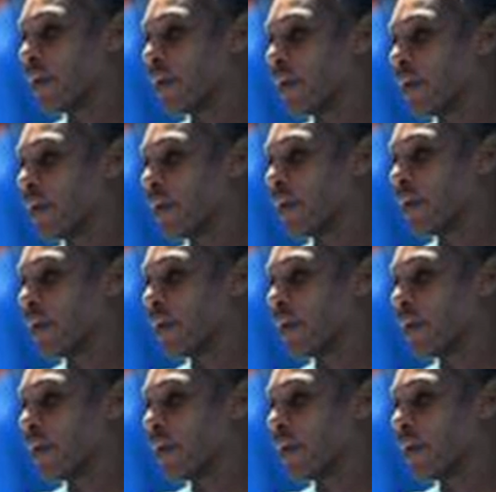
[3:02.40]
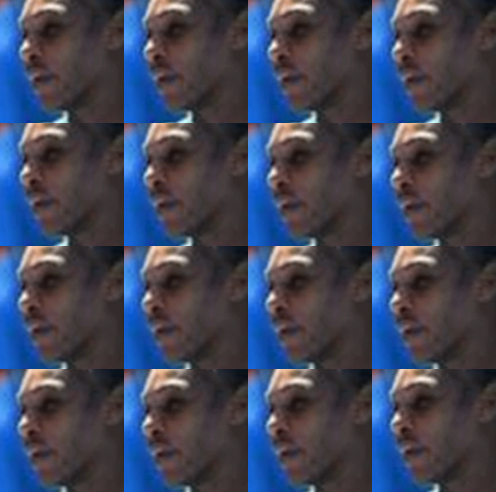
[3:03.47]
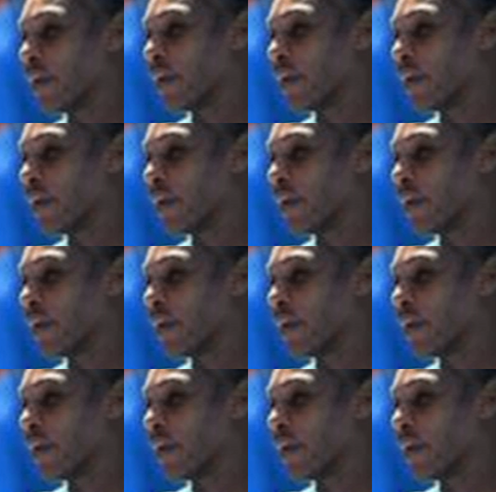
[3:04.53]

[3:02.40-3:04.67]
(silence)